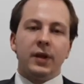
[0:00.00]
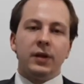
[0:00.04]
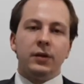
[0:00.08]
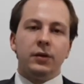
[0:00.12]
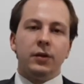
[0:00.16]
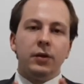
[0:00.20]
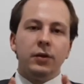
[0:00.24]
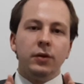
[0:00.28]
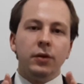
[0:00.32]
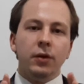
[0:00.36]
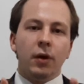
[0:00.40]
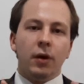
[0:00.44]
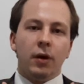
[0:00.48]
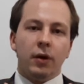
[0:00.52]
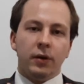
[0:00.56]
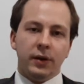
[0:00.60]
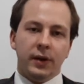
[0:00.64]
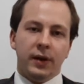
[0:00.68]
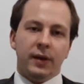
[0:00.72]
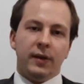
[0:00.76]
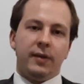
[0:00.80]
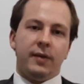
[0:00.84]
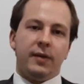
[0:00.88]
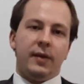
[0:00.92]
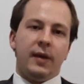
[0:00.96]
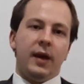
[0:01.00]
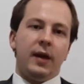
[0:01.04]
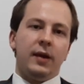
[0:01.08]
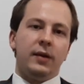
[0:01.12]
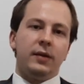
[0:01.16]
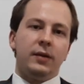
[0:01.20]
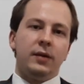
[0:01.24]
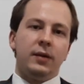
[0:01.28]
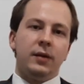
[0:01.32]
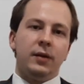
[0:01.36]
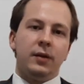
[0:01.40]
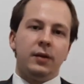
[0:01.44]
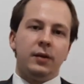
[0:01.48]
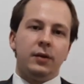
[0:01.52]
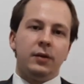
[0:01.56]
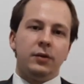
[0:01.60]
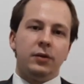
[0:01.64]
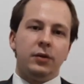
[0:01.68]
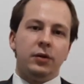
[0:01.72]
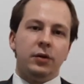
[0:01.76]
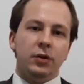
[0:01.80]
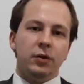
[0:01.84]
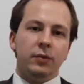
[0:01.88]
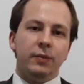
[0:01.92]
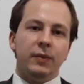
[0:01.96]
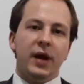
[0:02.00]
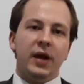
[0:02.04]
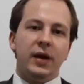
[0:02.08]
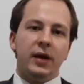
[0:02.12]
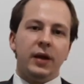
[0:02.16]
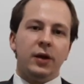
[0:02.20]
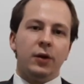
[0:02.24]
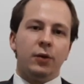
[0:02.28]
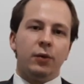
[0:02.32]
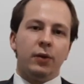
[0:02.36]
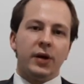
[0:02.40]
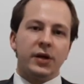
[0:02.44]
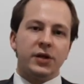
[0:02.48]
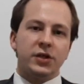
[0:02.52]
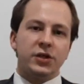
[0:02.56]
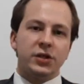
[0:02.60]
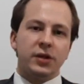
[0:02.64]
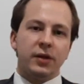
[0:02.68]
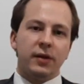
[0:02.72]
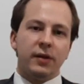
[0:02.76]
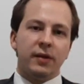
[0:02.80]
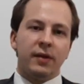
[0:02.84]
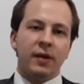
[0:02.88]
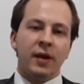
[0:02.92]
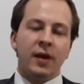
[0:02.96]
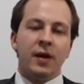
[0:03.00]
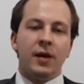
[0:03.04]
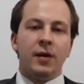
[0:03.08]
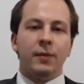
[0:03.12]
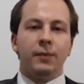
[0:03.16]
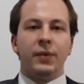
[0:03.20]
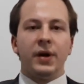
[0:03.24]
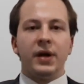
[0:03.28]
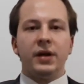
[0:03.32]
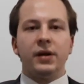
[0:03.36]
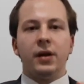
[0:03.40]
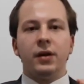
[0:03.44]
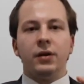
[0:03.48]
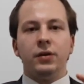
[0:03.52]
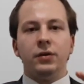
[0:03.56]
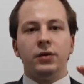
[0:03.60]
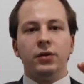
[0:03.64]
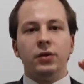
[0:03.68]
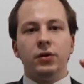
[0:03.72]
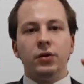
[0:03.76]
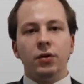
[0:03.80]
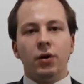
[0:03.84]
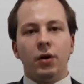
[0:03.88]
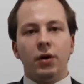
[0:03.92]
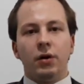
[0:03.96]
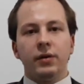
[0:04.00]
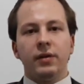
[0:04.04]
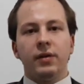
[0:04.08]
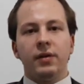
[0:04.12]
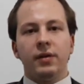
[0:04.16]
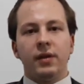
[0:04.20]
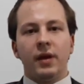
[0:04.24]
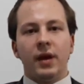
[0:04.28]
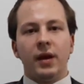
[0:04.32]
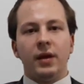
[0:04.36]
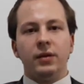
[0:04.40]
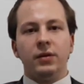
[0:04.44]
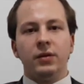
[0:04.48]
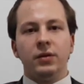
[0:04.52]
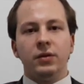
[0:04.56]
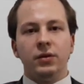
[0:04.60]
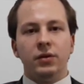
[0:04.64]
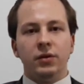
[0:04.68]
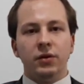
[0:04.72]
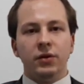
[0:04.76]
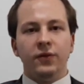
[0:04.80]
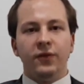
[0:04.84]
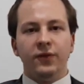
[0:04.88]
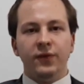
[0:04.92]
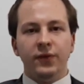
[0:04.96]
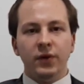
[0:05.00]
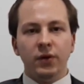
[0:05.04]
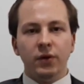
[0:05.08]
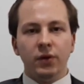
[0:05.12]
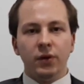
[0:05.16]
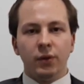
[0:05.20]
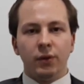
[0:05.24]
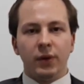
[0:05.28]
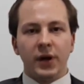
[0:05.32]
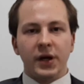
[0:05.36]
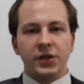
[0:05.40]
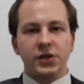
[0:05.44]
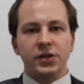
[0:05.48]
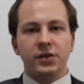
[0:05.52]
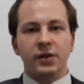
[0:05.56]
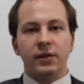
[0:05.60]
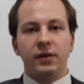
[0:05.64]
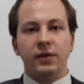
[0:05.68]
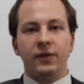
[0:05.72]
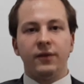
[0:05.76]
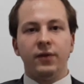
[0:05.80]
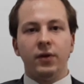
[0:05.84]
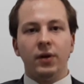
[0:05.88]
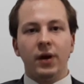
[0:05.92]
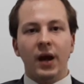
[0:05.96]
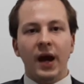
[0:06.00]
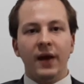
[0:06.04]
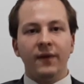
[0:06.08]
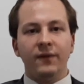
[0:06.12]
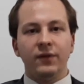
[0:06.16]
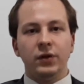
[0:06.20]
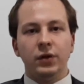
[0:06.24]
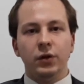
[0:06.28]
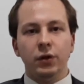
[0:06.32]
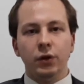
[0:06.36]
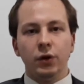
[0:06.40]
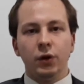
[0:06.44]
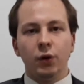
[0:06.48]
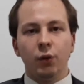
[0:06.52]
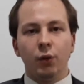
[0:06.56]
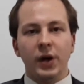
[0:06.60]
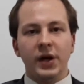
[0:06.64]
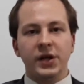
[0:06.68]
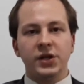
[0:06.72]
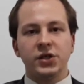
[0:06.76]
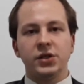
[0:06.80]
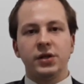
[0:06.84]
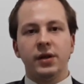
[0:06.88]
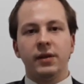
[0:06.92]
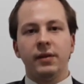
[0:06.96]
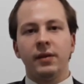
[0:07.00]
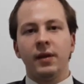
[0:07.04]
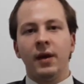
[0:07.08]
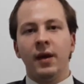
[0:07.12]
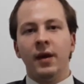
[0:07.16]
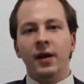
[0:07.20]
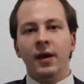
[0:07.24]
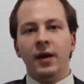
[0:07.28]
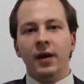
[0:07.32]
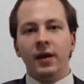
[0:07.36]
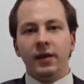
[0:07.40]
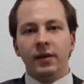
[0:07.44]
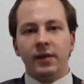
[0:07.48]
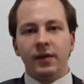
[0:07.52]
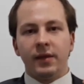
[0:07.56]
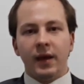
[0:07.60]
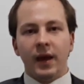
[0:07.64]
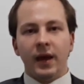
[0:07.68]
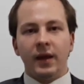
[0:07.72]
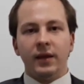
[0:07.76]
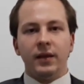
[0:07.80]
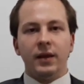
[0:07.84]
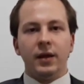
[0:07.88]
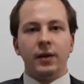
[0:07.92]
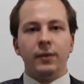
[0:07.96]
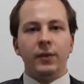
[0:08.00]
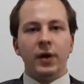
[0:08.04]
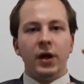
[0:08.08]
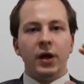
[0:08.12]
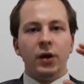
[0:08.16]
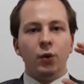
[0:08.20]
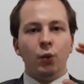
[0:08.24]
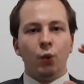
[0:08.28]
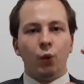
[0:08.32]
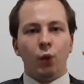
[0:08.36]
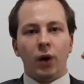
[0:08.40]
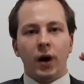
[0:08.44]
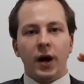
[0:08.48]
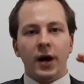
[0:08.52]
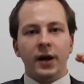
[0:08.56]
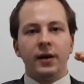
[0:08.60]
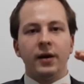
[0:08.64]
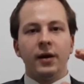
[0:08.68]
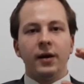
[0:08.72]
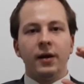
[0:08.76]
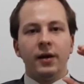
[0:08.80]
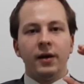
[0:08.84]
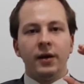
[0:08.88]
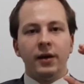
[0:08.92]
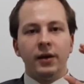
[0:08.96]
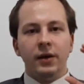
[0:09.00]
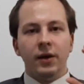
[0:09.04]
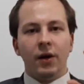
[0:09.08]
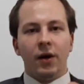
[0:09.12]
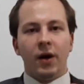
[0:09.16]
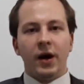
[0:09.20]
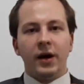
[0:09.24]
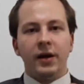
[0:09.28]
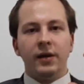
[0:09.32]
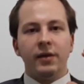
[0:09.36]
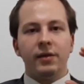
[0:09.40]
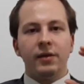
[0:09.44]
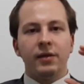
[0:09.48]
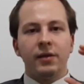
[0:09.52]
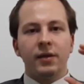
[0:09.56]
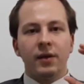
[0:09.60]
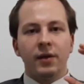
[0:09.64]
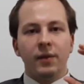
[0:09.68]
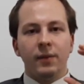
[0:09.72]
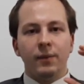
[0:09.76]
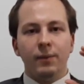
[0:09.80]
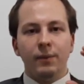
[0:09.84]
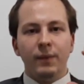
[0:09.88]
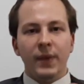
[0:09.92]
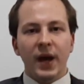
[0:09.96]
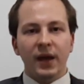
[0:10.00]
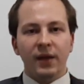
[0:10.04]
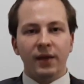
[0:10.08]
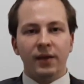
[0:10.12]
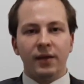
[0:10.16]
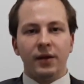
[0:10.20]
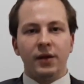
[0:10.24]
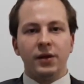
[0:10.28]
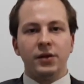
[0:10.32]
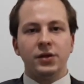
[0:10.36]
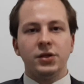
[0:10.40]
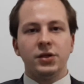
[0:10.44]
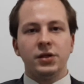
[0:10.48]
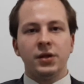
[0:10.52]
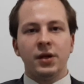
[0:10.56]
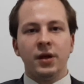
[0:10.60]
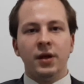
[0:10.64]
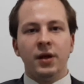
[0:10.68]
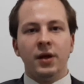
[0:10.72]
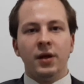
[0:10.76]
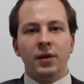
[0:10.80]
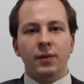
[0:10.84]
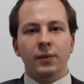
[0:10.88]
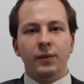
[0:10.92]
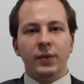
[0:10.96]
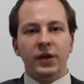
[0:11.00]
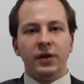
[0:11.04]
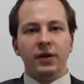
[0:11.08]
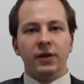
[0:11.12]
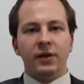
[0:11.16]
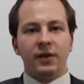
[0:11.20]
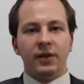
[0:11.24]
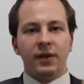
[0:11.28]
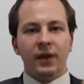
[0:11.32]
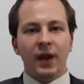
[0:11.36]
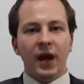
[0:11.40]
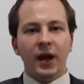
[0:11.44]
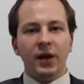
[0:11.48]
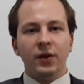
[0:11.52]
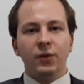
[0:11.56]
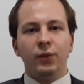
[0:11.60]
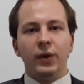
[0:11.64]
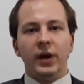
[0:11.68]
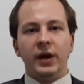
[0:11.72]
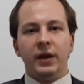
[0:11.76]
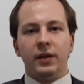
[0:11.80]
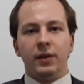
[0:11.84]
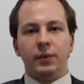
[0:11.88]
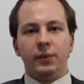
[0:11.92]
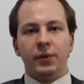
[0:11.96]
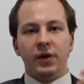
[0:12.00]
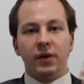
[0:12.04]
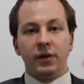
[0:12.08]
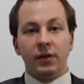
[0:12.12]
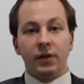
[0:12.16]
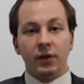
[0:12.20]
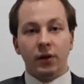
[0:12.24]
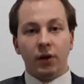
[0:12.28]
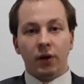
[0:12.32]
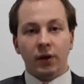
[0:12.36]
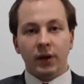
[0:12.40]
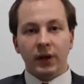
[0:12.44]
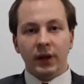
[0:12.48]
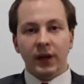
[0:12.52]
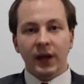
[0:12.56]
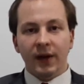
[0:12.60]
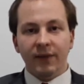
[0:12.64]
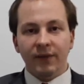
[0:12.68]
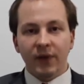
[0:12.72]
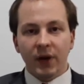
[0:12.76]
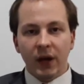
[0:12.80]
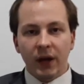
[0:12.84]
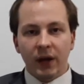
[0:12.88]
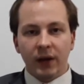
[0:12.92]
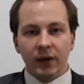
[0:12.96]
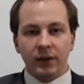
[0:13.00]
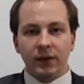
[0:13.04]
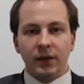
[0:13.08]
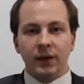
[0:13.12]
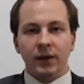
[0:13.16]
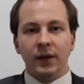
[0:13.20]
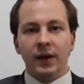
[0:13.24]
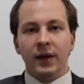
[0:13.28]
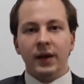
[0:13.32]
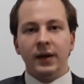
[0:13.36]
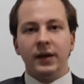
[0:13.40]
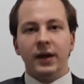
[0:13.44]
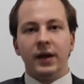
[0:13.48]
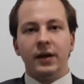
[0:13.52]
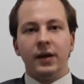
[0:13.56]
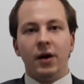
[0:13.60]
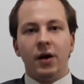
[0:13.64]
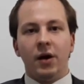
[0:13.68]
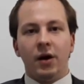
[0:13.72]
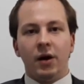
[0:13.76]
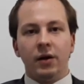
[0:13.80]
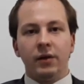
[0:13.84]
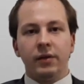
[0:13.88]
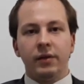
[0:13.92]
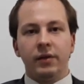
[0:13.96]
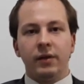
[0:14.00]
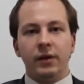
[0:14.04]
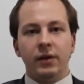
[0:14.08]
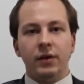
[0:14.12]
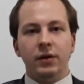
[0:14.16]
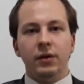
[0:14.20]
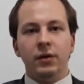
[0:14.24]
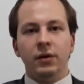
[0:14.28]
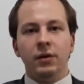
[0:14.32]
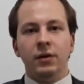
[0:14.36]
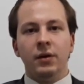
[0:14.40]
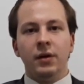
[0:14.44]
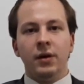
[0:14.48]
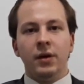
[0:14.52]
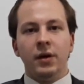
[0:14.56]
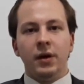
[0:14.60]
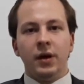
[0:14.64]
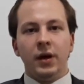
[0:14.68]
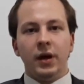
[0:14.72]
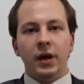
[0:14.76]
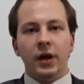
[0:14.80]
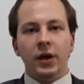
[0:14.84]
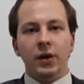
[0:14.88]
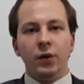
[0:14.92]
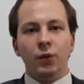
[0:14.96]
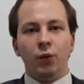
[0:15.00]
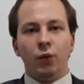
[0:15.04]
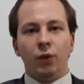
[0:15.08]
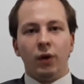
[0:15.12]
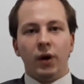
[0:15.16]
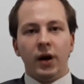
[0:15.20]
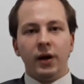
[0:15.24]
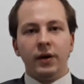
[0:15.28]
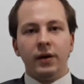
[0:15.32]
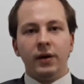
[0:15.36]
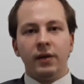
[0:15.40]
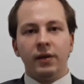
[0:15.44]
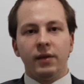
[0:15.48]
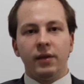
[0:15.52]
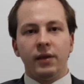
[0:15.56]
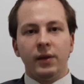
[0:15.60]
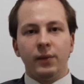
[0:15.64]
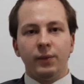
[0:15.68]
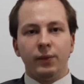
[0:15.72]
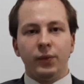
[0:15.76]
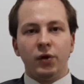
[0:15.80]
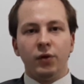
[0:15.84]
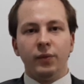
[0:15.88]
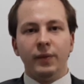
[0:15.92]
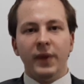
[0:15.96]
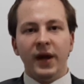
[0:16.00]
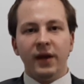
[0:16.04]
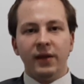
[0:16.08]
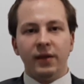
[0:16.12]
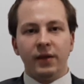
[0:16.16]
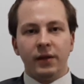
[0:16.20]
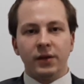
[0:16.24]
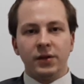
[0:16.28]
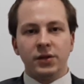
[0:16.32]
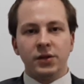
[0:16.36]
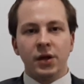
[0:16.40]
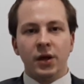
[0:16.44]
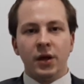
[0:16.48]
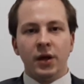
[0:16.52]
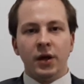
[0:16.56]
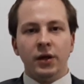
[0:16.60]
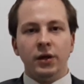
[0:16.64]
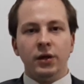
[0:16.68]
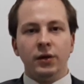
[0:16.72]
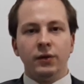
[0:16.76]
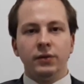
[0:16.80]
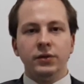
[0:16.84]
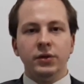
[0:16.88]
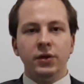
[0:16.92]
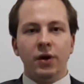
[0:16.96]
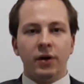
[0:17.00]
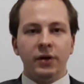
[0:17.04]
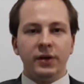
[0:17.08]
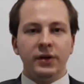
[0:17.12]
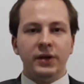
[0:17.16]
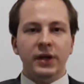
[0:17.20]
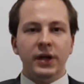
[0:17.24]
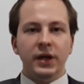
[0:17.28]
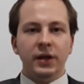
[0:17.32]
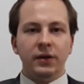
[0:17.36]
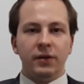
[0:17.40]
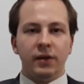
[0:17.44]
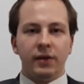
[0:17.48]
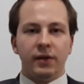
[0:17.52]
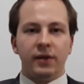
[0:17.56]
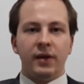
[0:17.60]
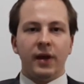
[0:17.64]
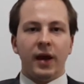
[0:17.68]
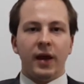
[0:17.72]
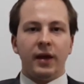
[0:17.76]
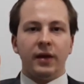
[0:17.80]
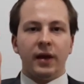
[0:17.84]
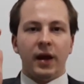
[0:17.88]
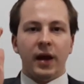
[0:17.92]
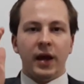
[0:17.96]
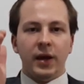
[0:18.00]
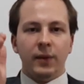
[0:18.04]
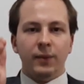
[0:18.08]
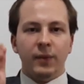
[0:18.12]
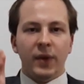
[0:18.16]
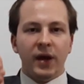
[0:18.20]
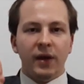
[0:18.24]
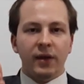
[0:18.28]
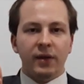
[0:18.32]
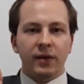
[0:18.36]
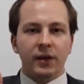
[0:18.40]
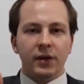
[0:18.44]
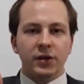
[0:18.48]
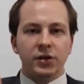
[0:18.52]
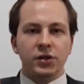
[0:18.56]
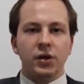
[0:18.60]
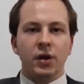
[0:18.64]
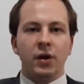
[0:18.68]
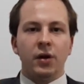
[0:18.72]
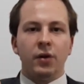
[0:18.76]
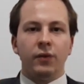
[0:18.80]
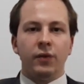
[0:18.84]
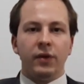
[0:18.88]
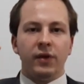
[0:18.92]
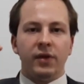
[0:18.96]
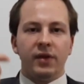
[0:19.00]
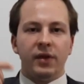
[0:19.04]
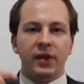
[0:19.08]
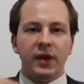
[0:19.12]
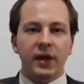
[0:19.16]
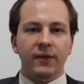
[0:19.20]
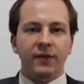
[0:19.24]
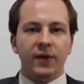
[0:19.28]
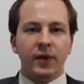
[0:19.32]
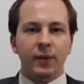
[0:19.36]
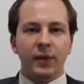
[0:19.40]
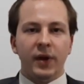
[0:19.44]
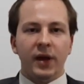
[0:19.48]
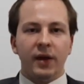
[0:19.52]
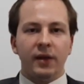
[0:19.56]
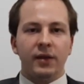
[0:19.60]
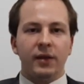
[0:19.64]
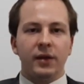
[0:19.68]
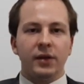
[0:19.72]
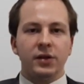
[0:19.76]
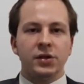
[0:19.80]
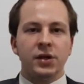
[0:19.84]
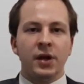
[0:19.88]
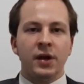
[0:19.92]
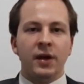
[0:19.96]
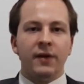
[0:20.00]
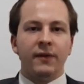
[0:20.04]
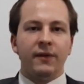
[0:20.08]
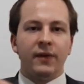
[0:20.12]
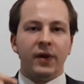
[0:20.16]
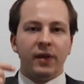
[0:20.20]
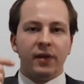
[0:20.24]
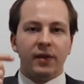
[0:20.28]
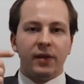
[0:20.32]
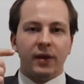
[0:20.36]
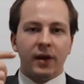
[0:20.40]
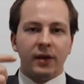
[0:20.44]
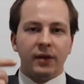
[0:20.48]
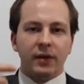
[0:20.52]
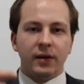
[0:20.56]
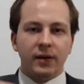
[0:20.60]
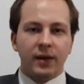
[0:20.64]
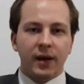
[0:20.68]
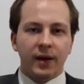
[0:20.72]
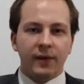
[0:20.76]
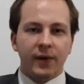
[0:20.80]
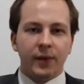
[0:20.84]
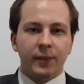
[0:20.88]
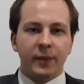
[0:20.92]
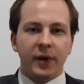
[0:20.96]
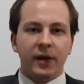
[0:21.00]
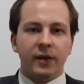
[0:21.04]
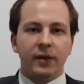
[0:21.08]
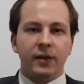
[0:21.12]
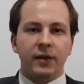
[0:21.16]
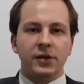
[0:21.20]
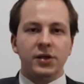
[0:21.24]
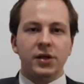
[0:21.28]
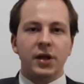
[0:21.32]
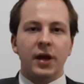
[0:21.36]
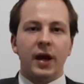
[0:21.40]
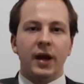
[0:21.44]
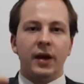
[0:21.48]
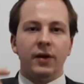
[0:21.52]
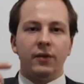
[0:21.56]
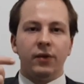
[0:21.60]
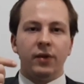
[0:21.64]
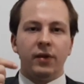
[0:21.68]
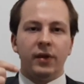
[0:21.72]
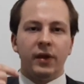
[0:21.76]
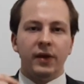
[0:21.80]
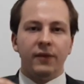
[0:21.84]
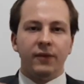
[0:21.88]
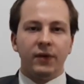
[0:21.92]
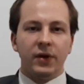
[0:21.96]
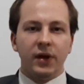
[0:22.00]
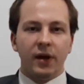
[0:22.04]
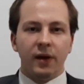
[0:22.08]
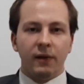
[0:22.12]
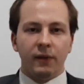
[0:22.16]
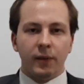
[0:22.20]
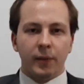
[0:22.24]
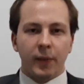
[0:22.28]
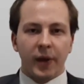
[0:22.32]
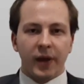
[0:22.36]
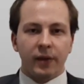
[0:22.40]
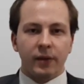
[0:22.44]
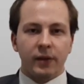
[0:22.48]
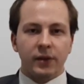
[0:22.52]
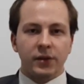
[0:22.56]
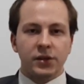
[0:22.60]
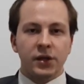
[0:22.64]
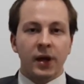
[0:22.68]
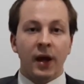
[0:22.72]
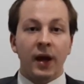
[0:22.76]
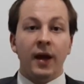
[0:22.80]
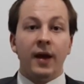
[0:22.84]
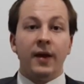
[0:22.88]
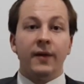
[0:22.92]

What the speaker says: Do not send too many questions, but do not send too few questions. If you have 2 questions, send them in one nice message, because that way the person on the other end can answer you in one simple message. You will not need to send a message, receive a message, then send another message and receive another message.